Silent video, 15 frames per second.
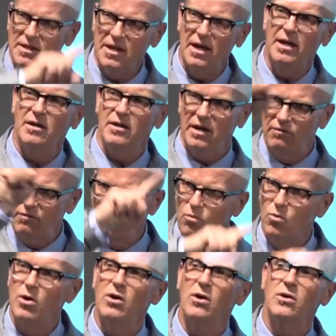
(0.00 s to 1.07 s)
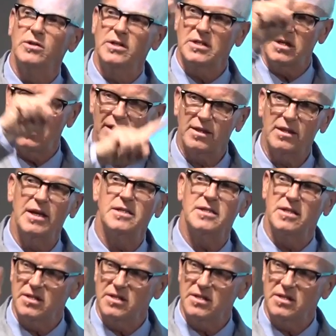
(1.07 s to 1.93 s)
think if a world is like this,